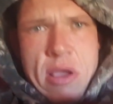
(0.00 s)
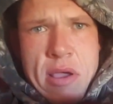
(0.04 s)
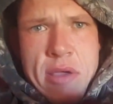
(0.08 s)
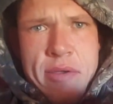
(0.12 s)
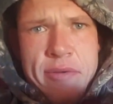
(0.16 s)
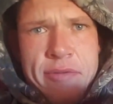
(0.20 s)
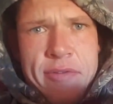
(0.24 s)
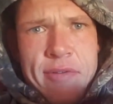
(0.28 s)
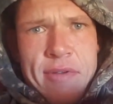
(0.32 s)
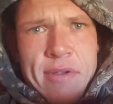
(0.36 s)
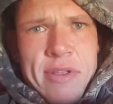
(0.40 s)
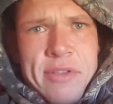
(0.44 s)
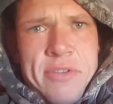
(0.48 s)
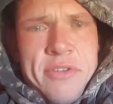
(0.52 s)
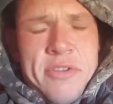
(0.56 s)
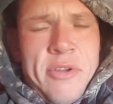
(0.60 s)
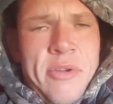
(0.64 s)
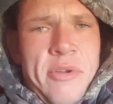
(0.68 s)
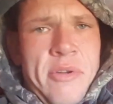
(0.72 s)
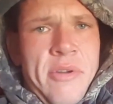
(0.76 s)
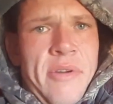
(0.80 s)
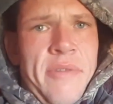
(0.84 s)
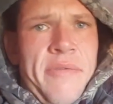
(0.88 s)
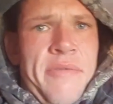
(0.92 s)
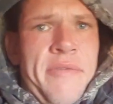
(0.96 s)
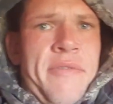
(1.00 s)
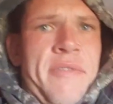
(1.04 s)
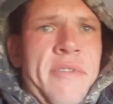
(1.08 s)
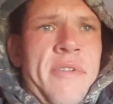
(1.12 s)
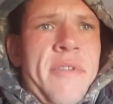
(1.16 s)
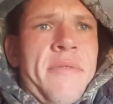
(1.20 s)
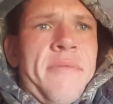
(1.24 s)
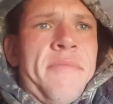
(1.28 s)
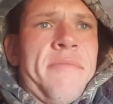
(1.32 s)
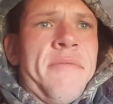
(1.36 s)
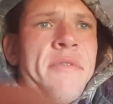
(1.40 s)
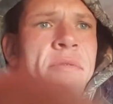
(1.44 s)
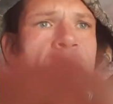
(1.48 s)
I ain't feeling too
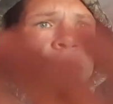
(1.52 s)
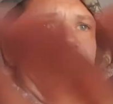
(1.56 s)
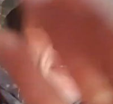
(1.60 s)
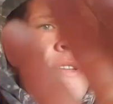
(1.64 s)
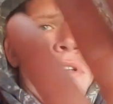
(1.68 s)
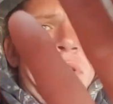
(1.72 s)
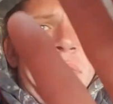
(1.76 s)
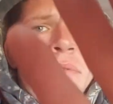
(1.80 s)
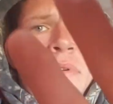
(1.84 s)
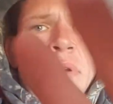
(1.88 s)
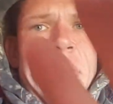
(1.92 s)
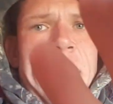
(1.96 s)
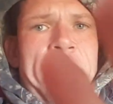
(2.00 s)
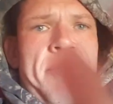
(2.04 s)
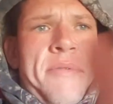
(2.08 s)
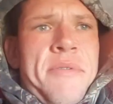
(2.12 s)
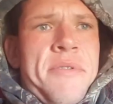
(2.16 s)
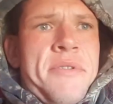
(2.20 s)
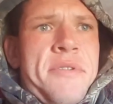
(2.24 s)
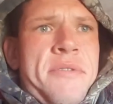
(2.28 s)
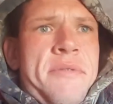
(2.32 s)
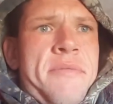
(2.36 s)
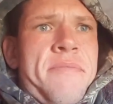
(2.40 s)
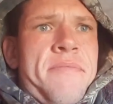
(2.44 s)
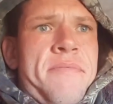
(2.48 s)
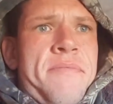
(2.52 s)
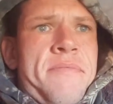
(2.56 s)
confident. But we'll see what happens.